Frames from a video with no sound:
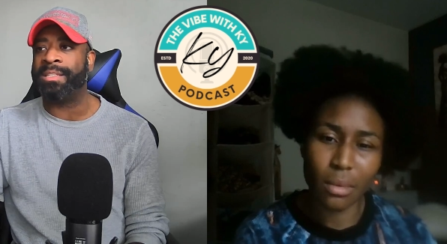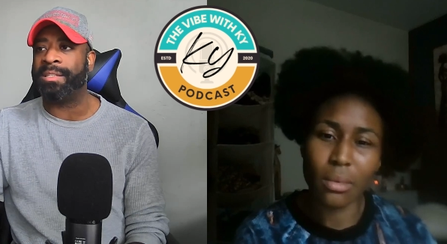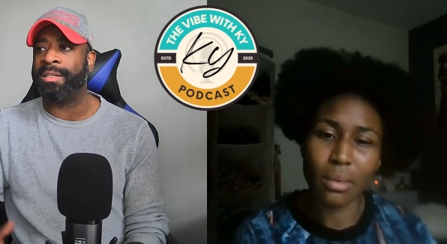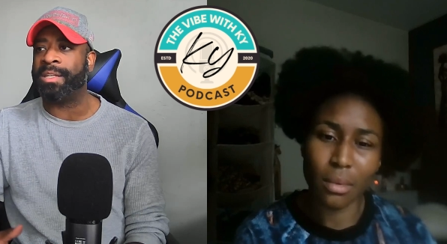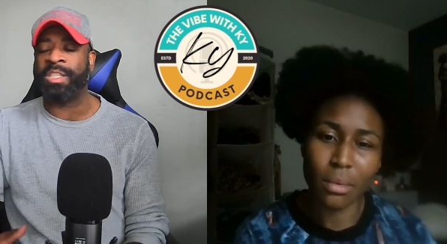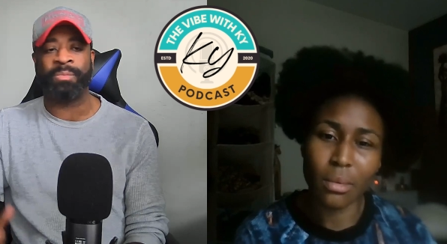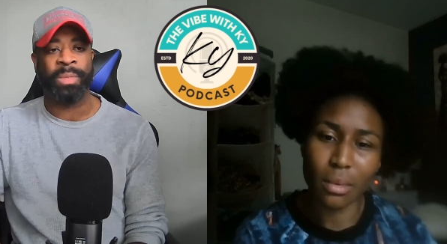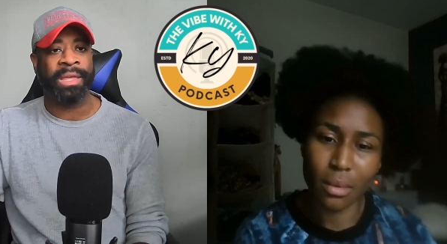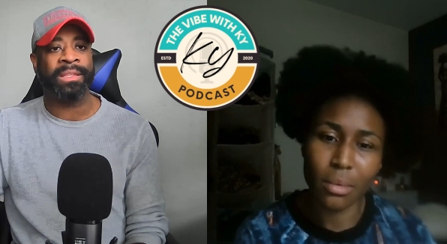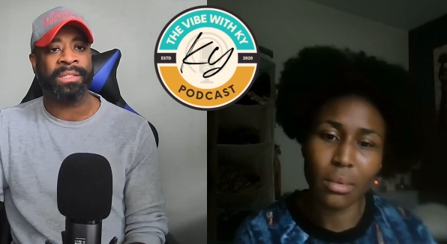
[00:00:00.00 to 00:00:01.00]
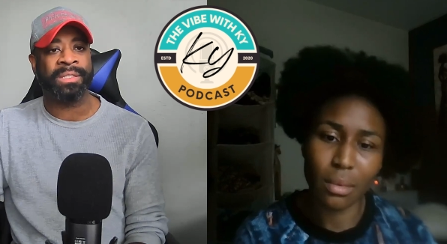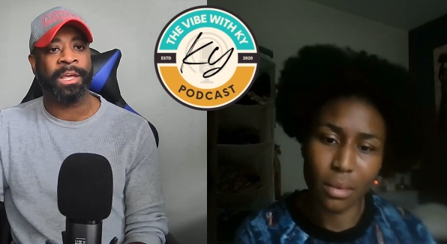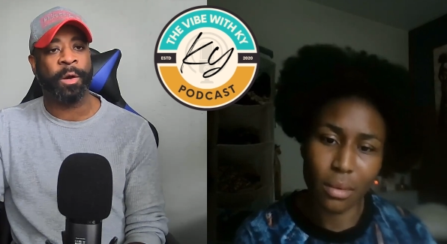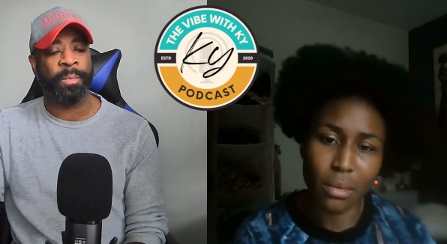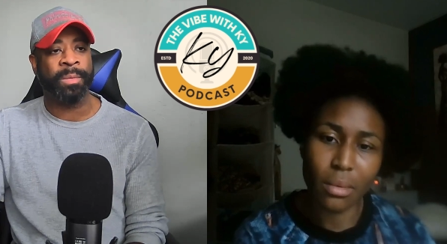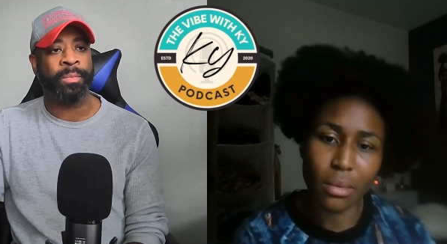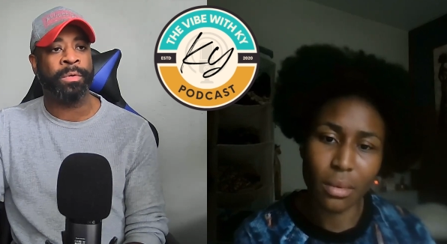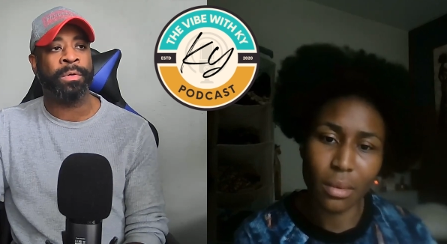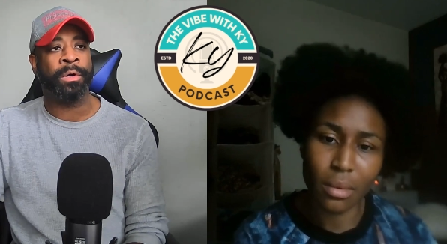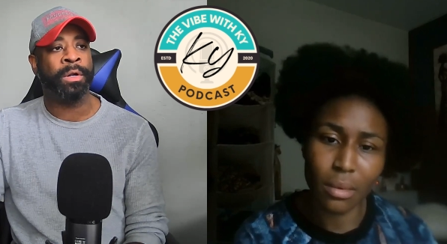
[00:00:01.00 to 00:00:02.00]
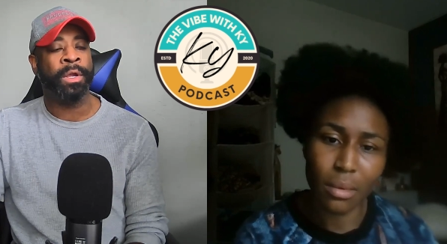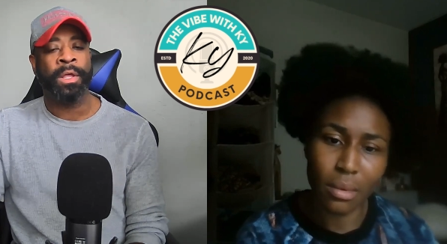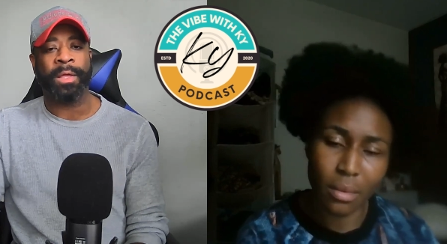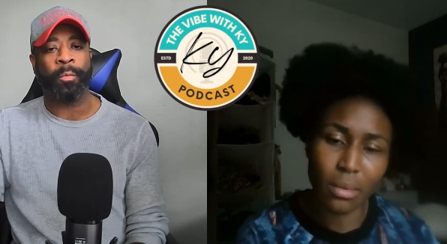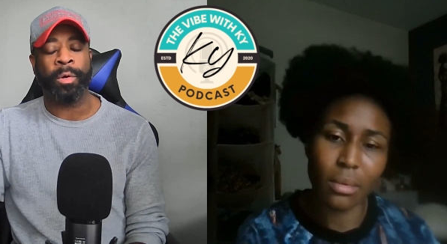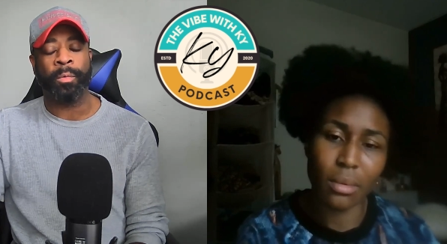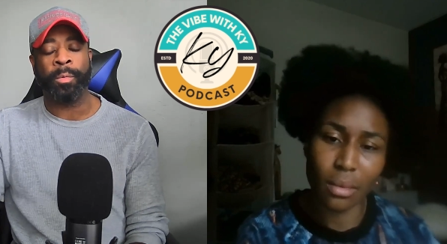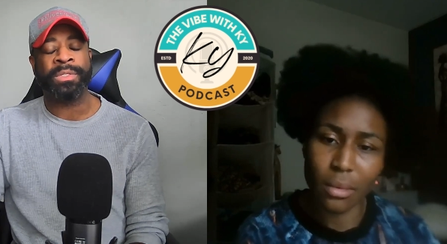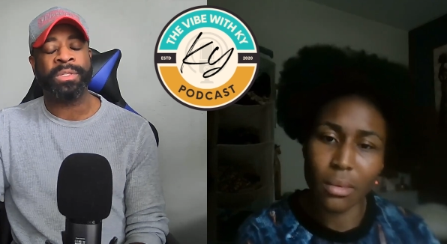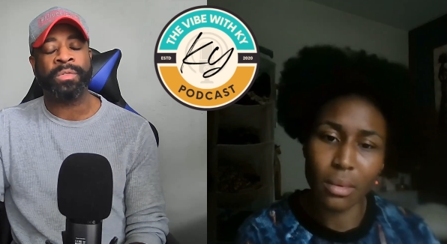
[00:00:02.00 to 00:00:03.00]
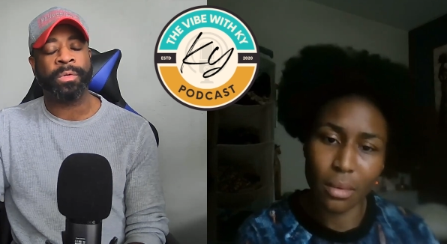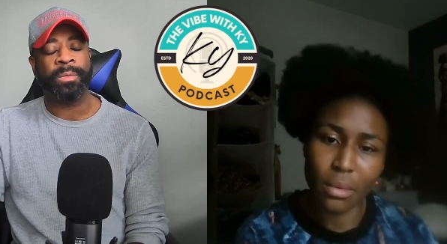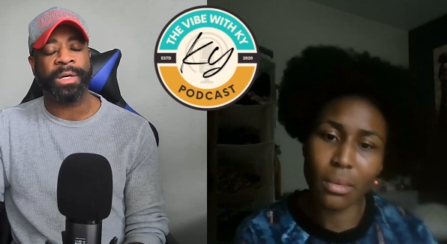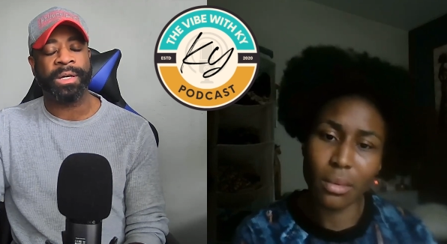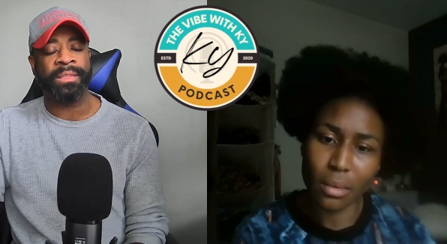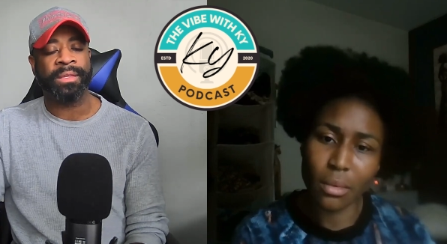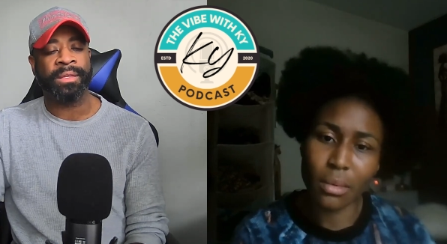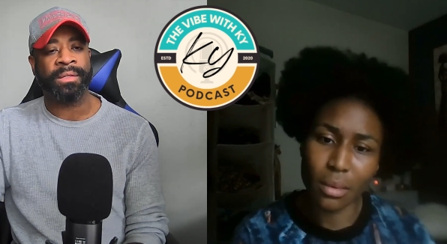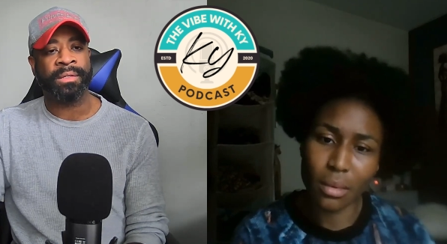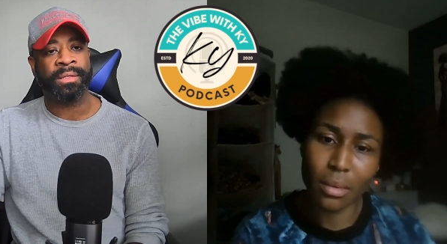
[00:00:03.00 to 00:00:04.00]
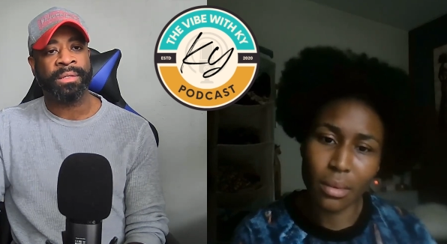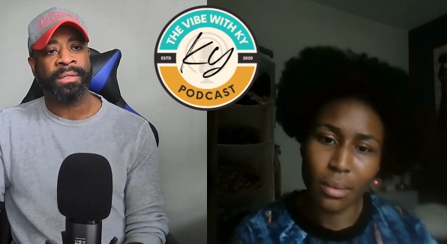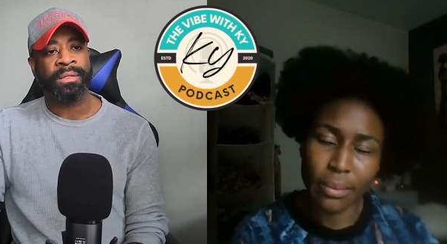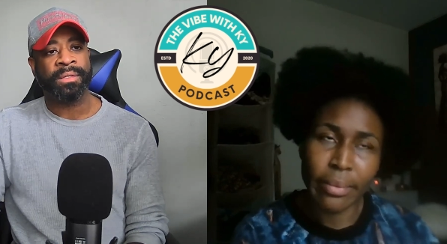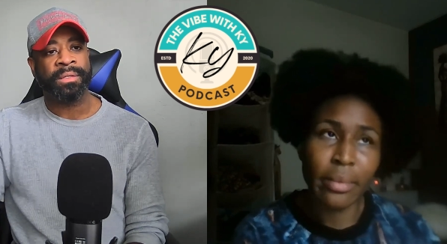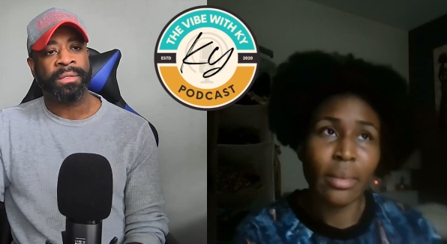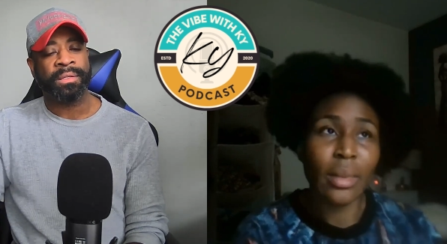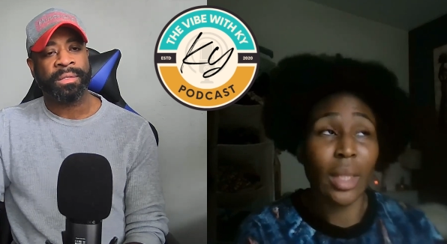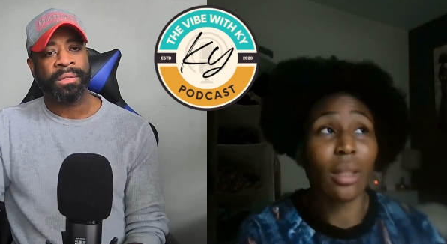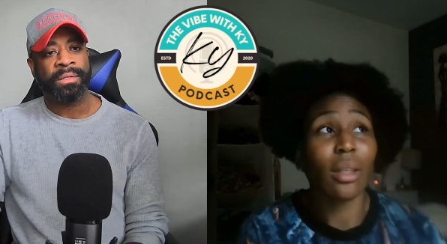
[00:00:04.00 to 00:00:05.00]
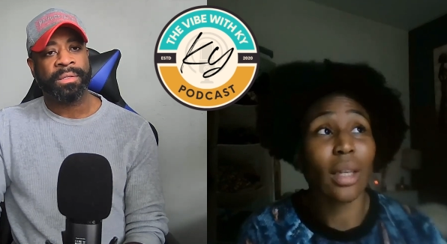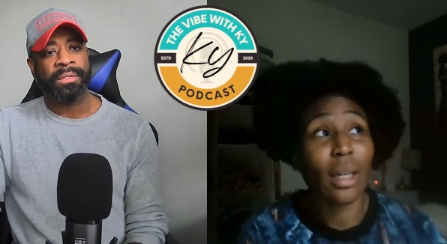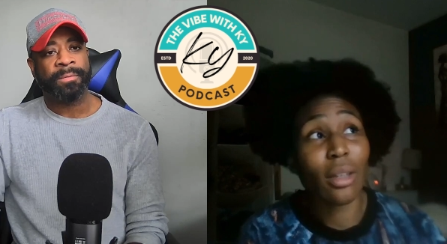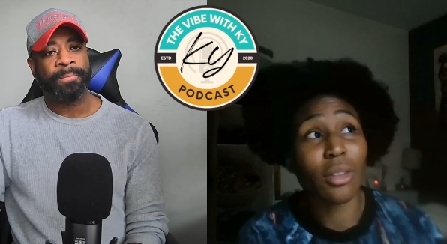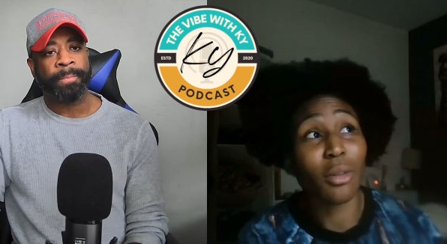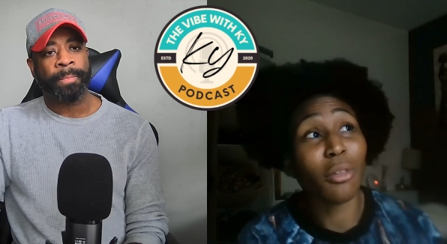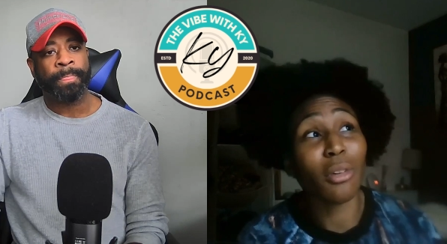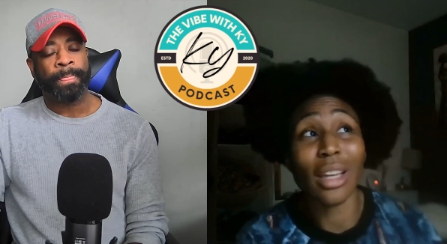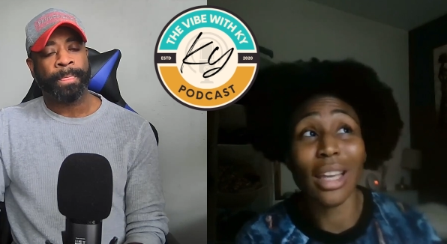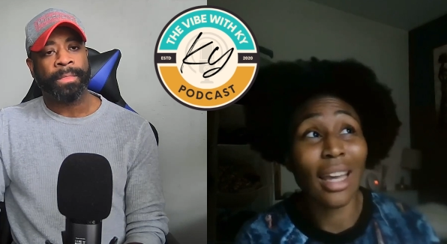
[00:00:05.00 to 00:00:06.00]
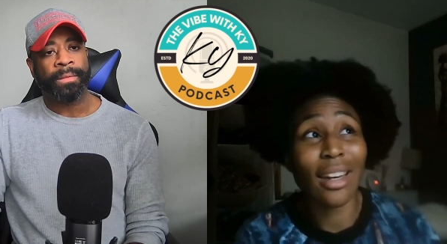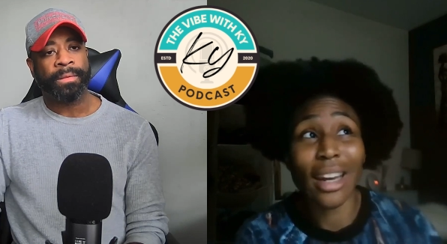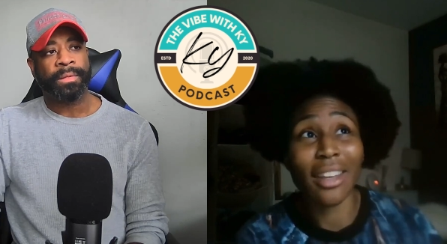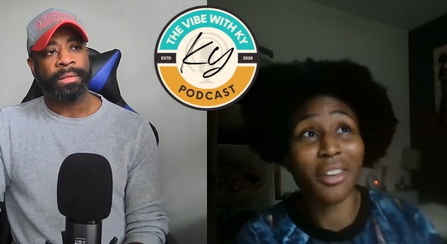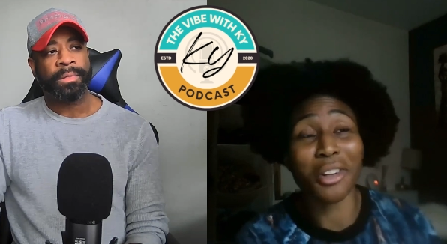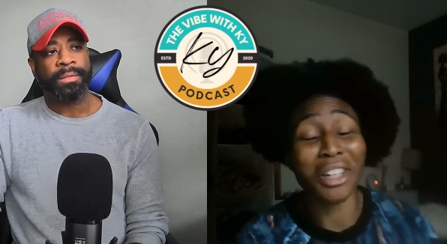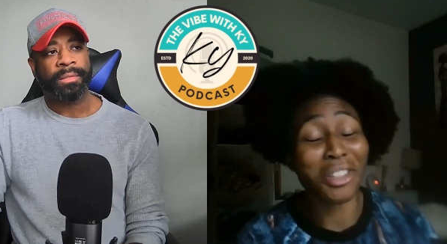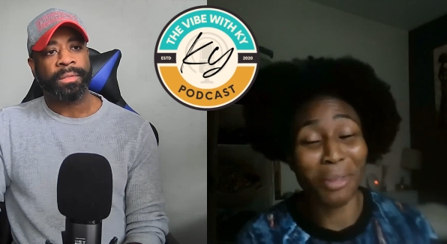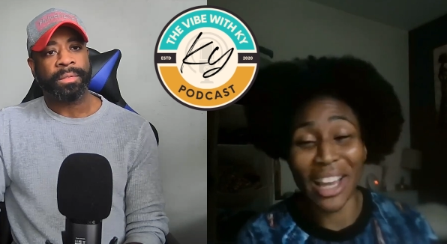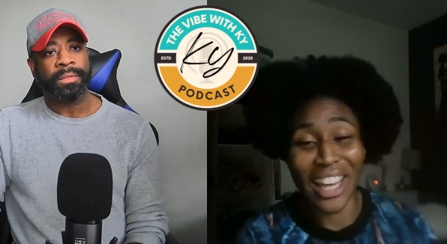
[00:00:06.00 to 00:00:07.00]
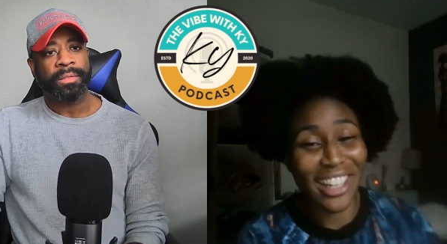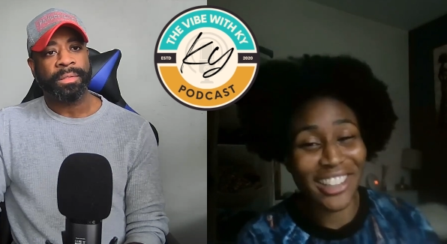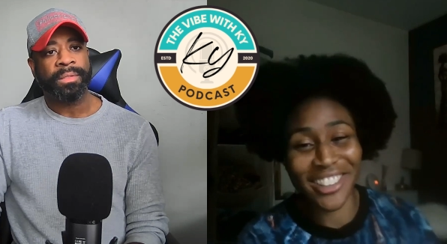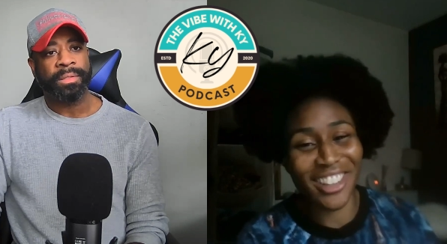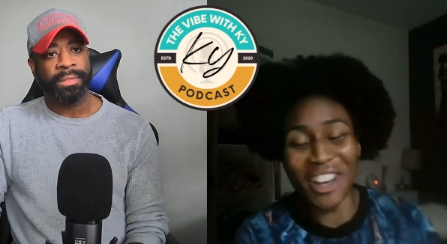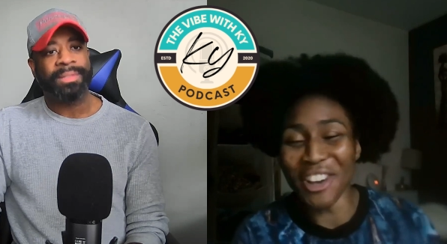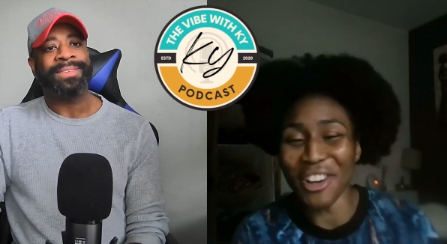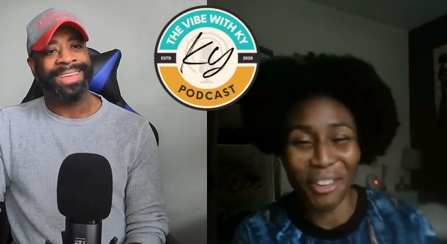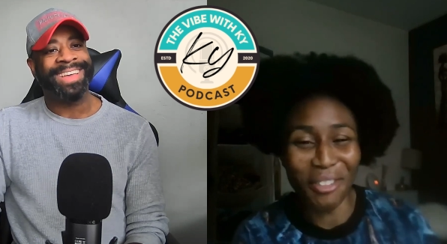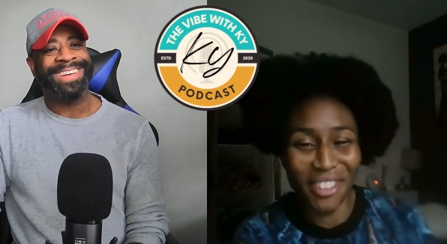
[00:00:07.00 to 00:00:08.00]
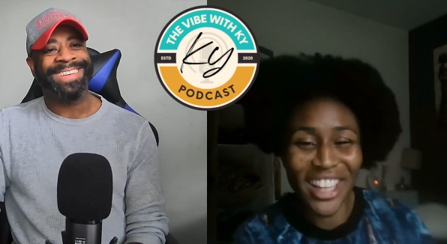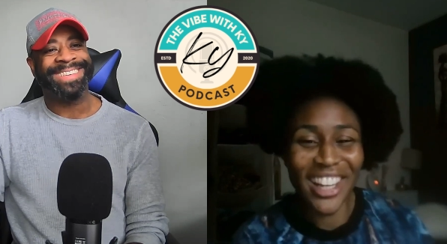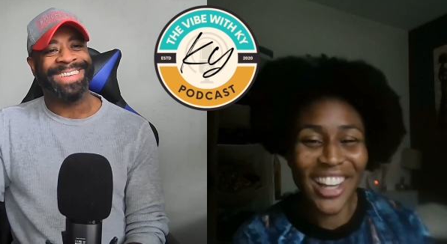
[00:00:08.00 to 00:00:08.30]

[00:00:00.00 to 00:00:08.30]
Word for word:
Speaker 1: to expand this to help people? Or
Speaker 2: like, mm. what, what was the story behind that? Yeah. So again, like credit to my ex.
Speaker 1: Yeah.